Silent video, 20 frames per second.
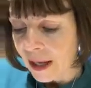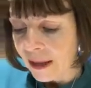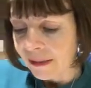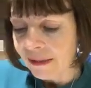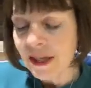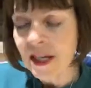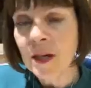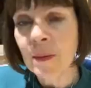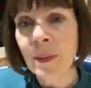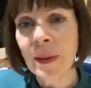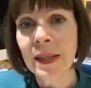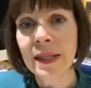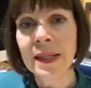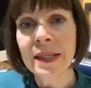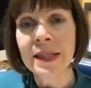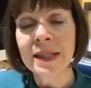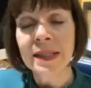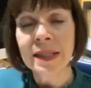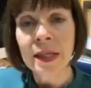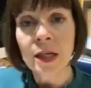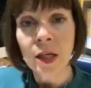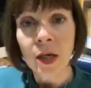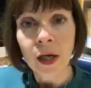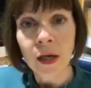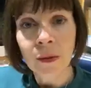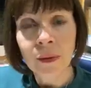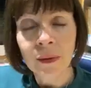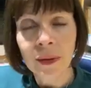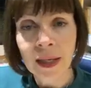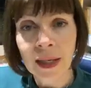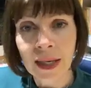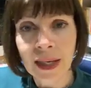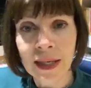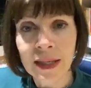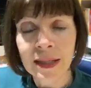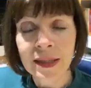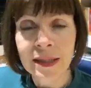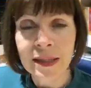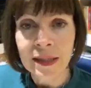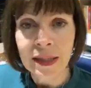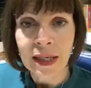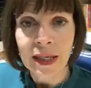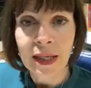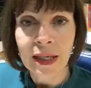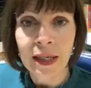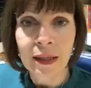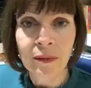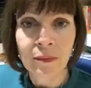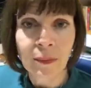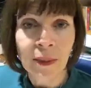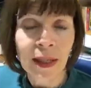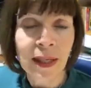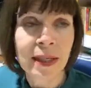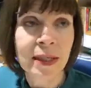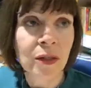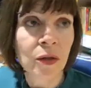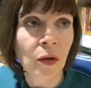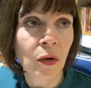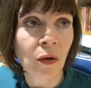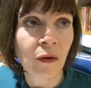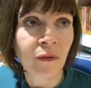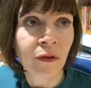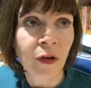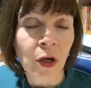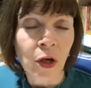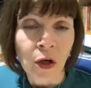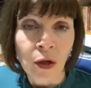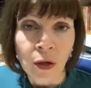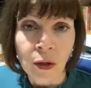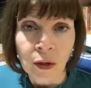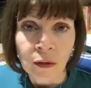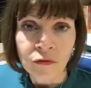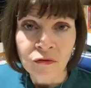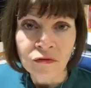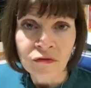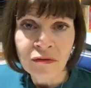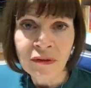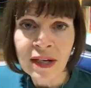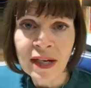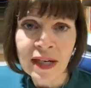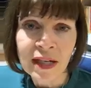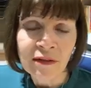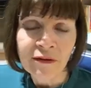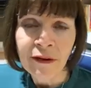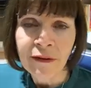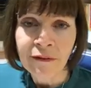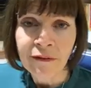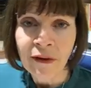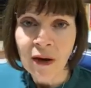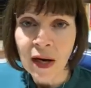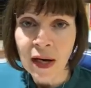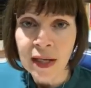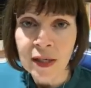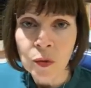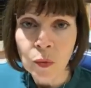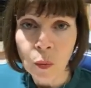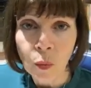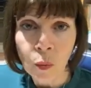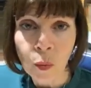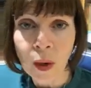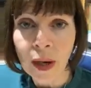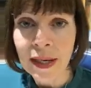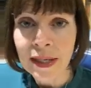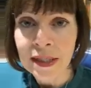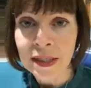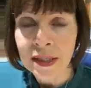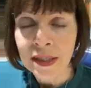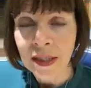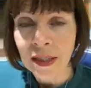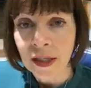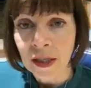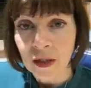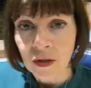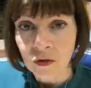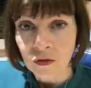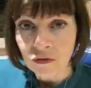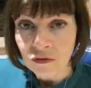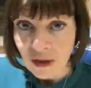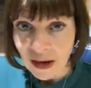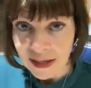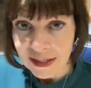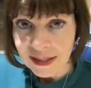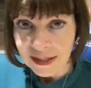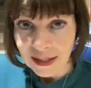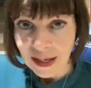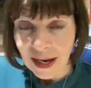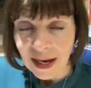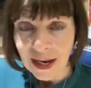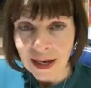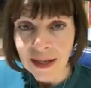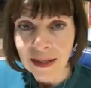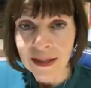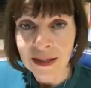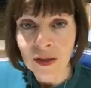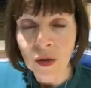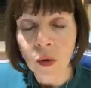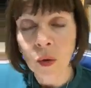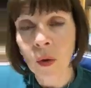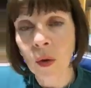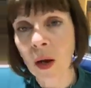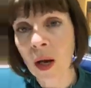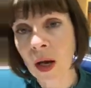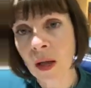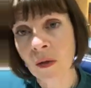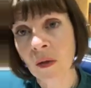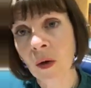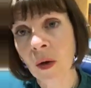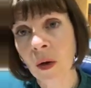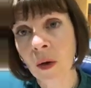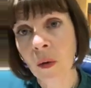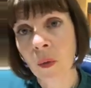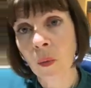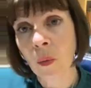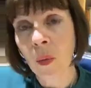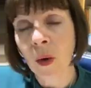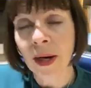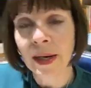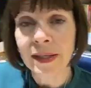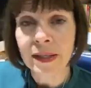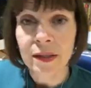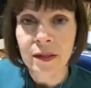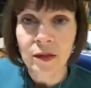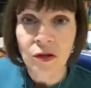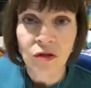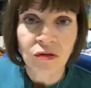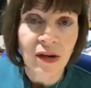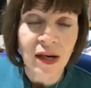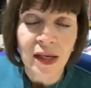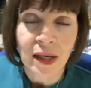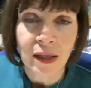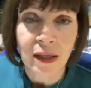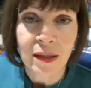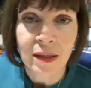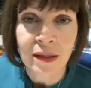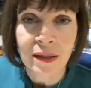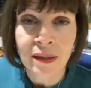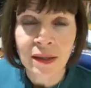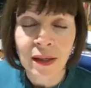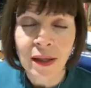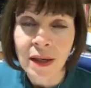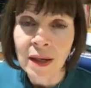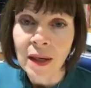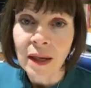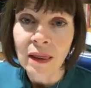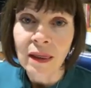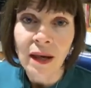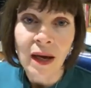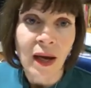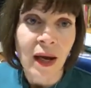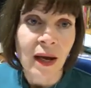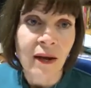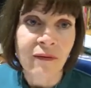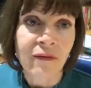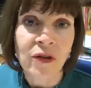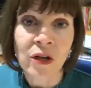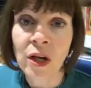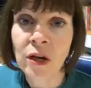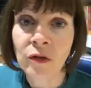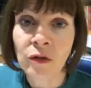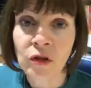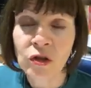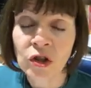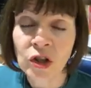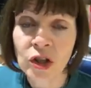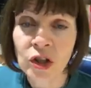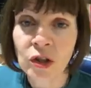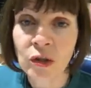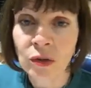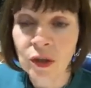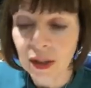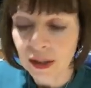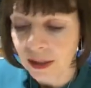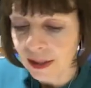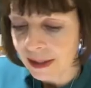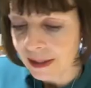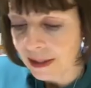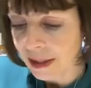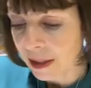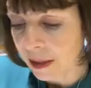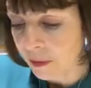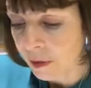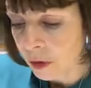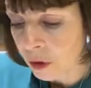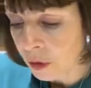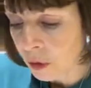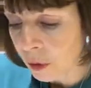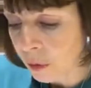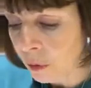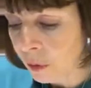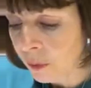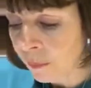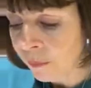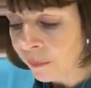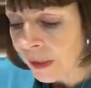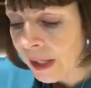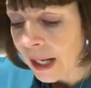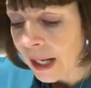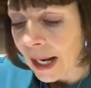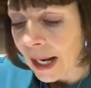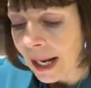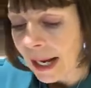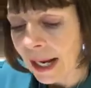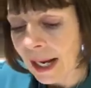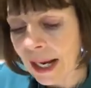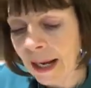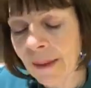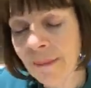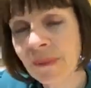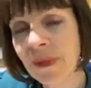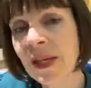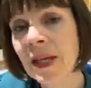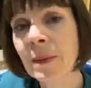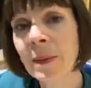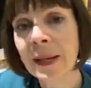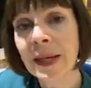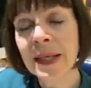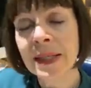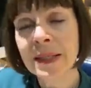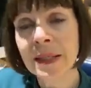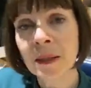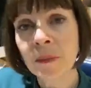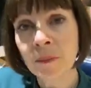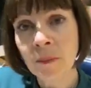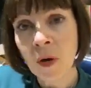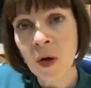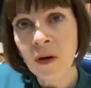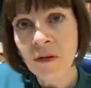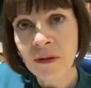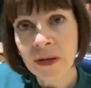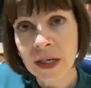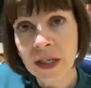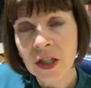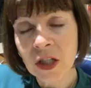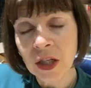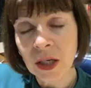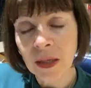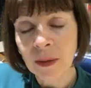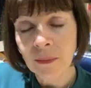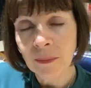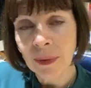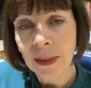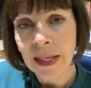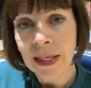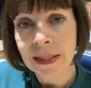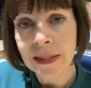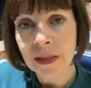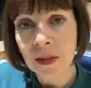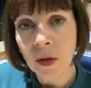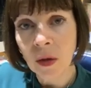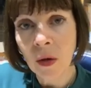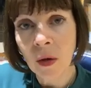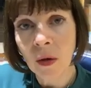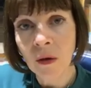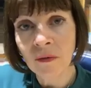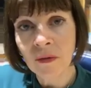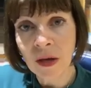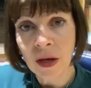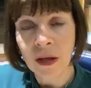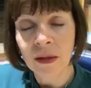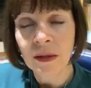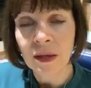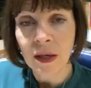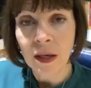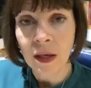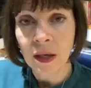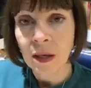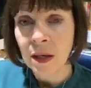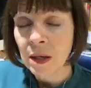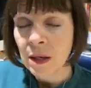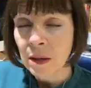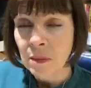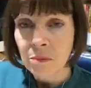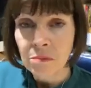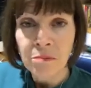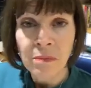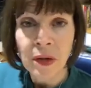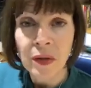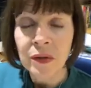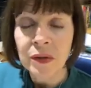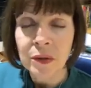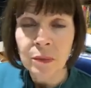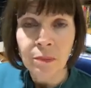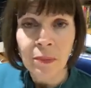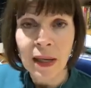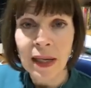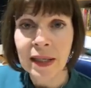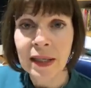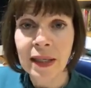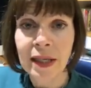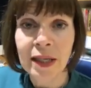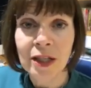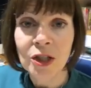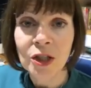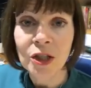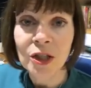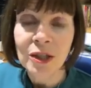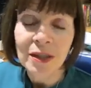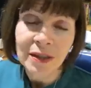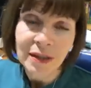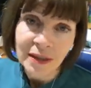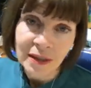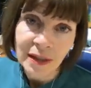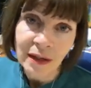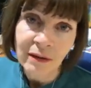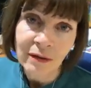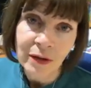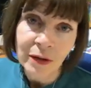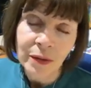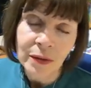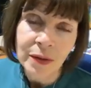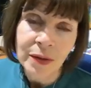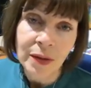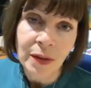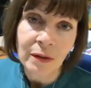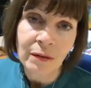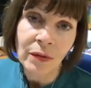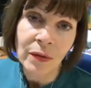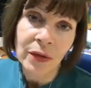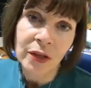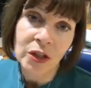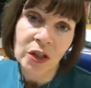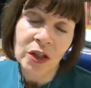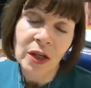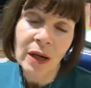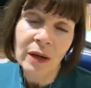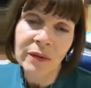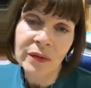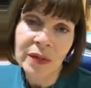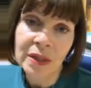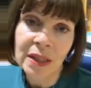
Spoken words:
Think about eating oat cakes in place of really refined white rice cakes or other white crackers that have no nutritional goodness in them at all. Think about eating porridge in place of other most packaged cereals that are on the shelves